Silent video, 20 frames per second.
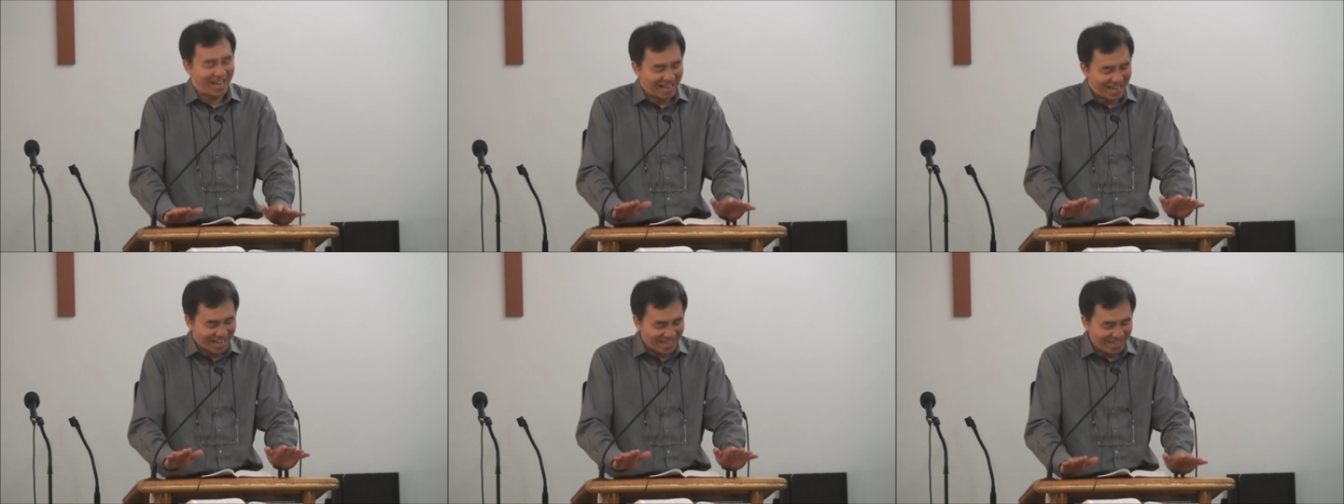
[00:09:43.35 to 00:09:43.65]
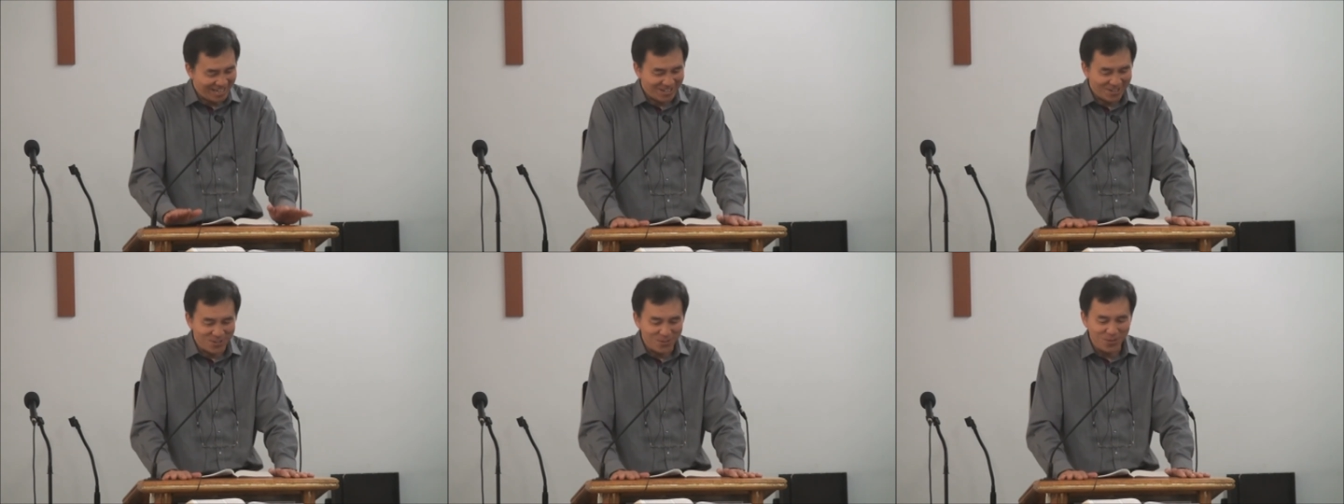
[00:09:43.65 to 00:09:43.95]

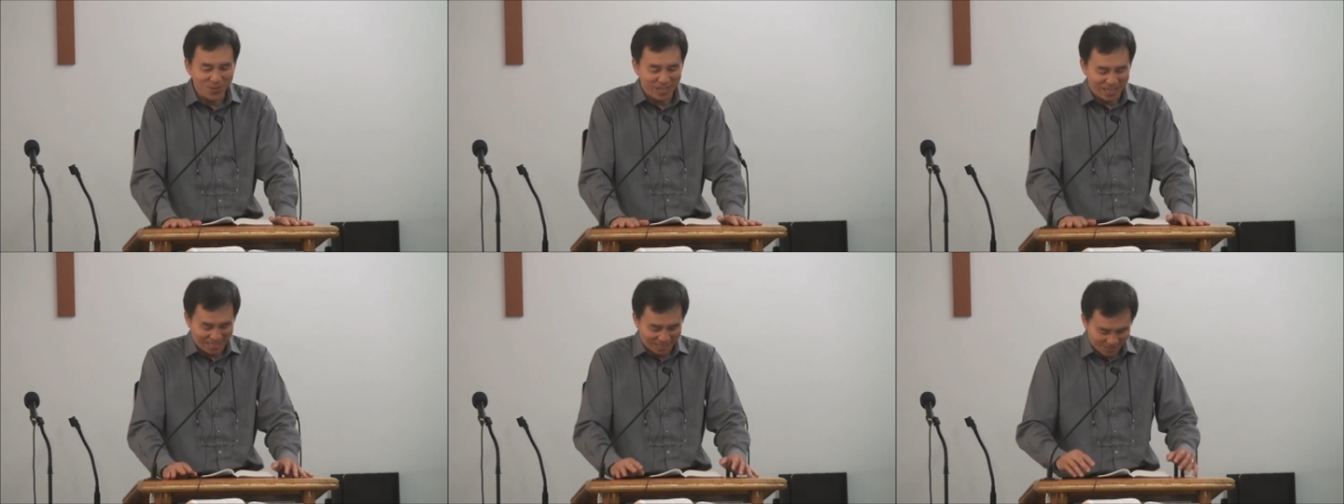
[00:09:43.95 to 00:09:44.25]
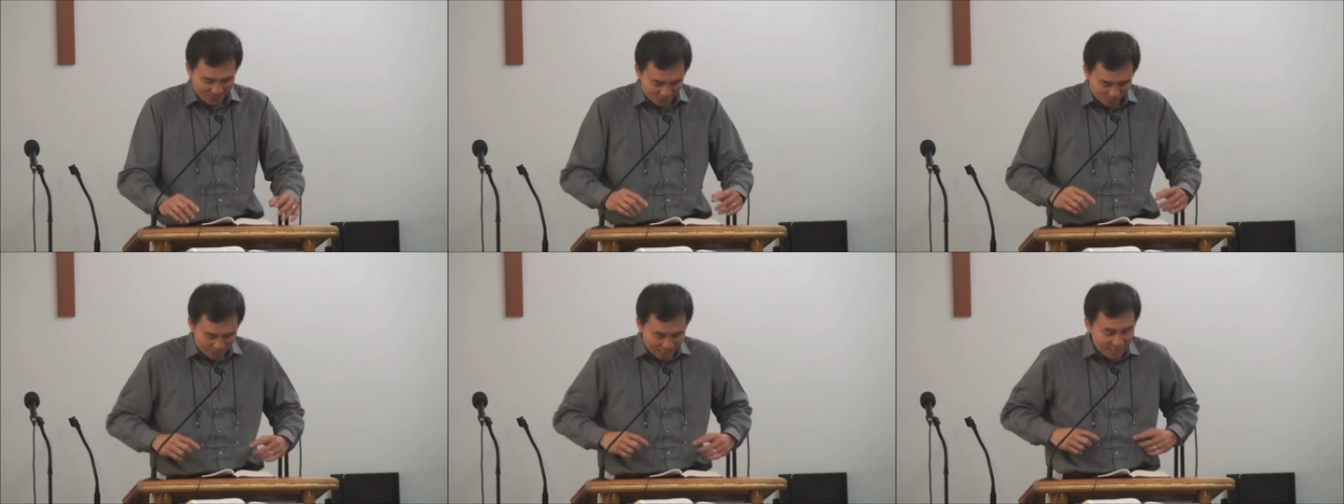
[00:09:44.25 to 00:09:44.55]

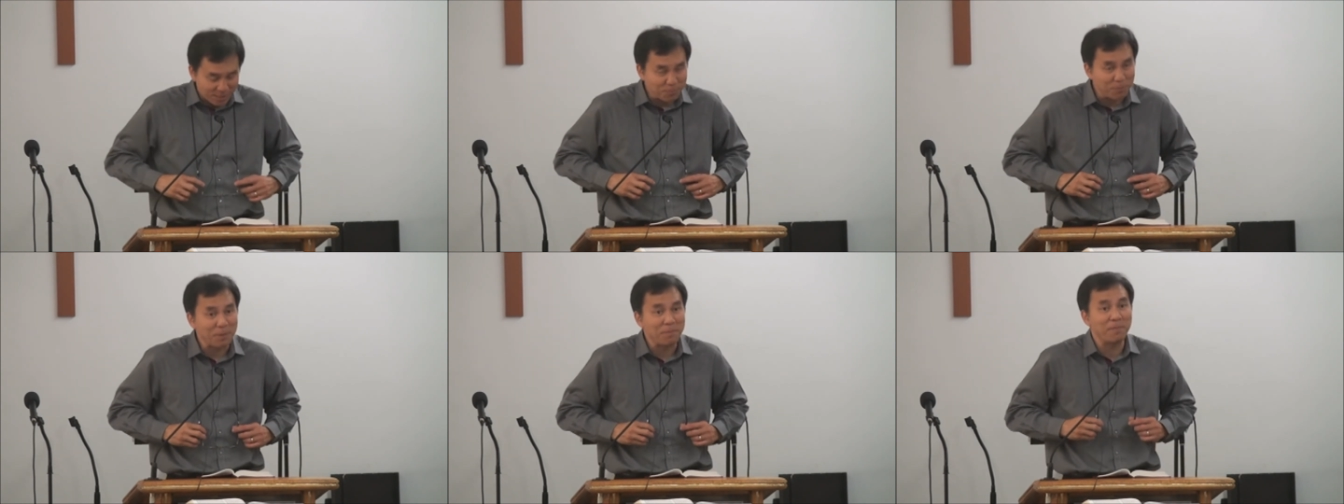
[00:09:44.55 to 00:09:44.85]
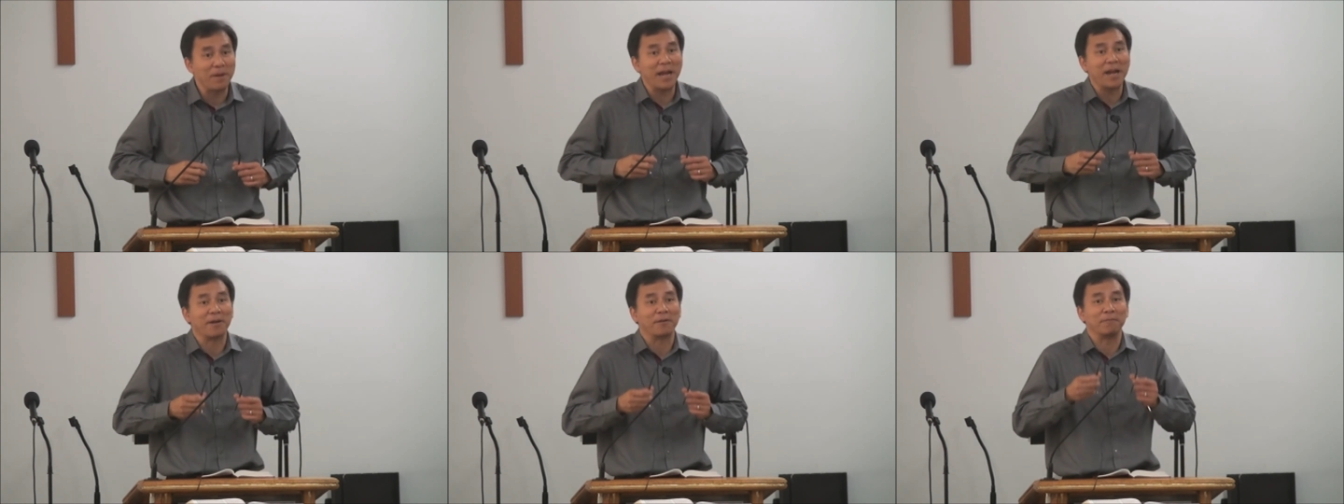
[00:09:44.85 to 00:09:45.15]
Hallelujah. So let's
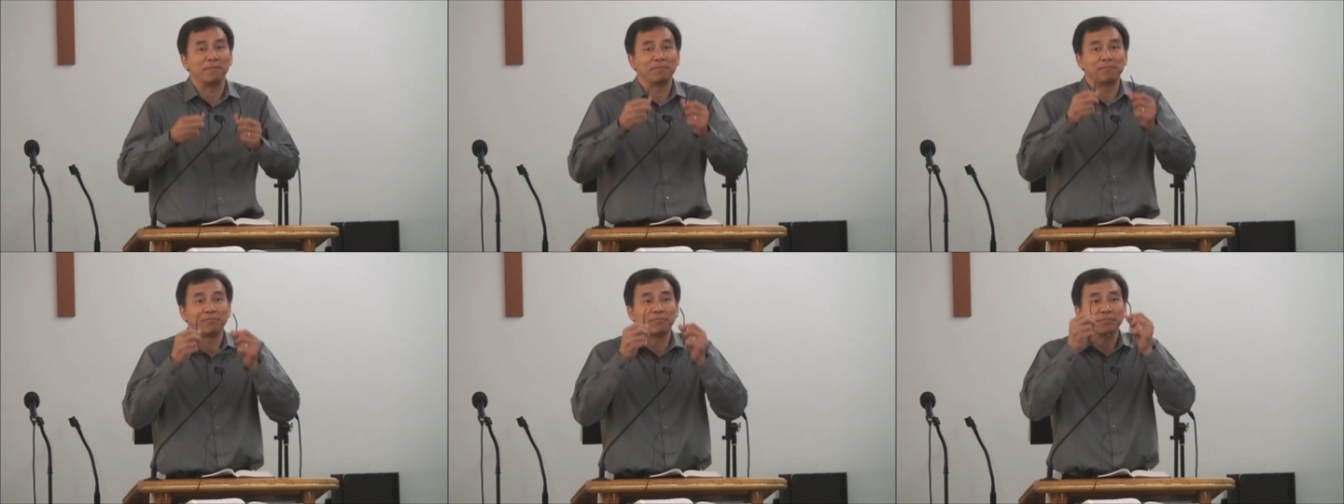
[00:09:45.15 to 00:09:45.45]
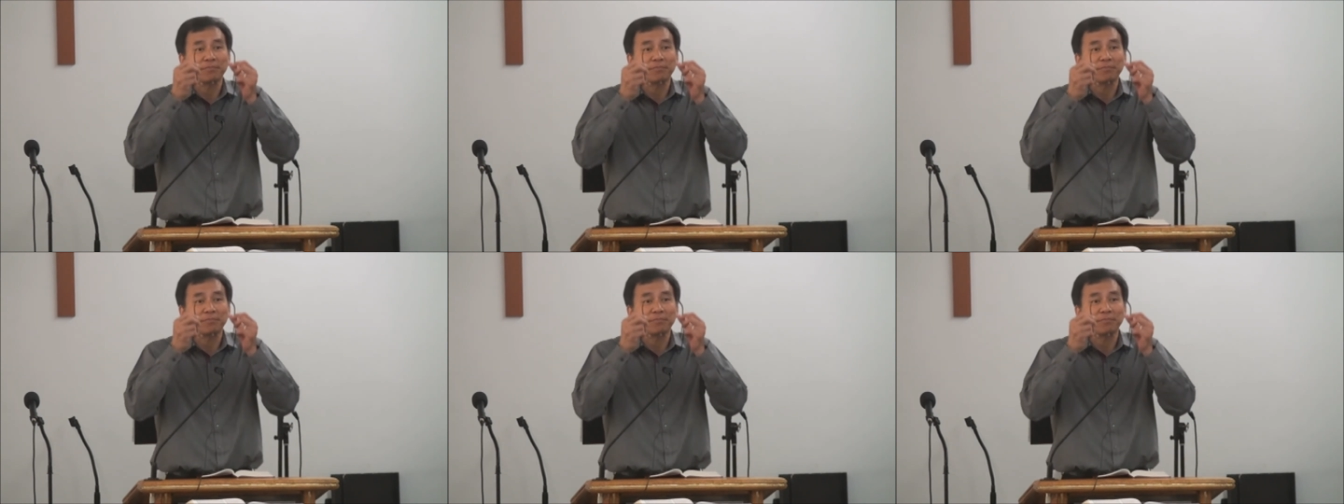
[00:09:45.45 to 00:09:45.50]
prepare